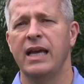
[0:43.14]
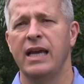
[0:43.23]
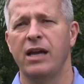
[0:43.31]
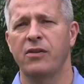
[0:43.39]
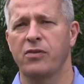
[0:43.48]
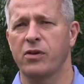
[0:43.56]

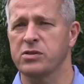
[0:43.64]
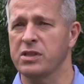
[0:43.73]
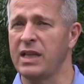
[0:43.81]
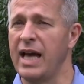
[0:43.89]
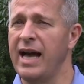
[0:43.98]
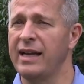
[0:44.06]
If there's a
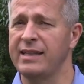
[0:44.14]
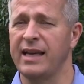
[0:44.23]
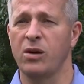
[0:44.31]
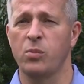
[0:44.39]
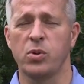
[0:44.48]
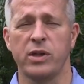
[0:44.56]
line
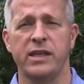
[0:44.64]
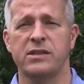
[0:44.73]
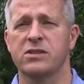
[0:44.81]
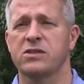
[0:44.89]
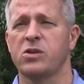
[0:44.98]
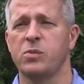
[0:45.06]
down, please
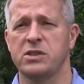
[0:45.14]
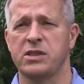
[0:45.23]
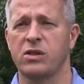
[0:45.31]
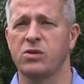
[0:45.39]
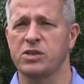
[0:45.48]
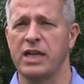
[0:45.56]
assume it's
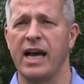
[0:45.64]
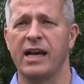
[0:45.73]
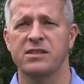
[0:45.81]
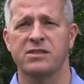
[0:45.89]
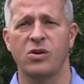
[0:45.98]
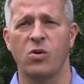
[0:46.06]

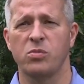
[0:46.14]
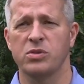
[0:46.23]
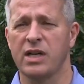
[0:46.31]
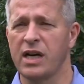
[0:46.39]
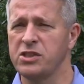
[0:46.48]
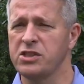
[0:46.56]
energized. Don't
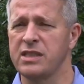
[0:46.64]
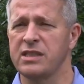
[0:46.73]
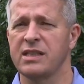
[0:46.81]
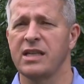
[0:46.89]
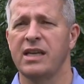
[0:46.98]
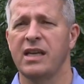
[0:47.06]
touch it.
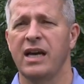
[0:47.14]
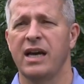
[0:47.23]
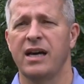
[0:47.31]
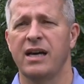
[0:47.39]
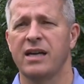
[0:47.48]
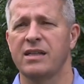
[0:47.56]

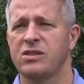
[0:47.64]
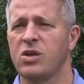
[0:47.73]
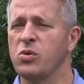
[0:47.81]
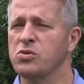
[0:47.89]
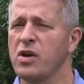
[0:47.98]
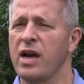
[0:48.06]

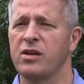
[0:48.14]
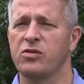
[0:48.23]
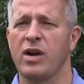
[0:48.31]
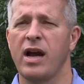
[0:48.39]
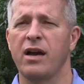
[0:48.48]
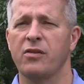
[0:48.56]
Don't try to
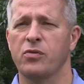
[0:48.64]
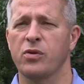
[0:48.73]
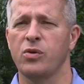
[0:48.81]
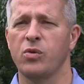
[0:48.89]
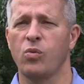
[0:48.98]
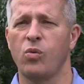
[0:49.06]
drive
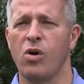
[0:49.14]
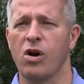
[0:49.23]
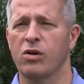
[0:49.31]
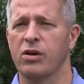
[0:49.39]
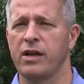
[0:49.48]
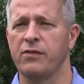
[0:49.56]
through
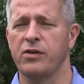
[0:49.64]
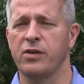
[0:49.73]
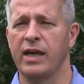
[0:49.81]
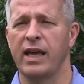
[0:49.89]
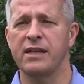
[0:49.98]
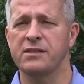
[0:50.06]
water. If you
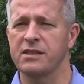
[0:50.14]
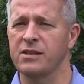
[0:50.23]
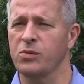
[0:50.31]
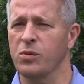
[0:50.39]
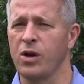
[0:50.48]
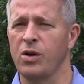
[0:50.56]
can't see
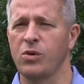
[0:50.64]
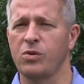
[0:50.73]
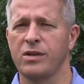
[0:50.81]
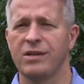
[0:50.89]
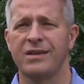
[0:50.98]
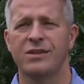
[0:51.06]
the road,
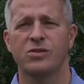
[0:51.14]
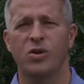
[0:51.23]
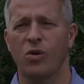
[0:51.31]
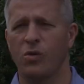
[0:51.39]
turn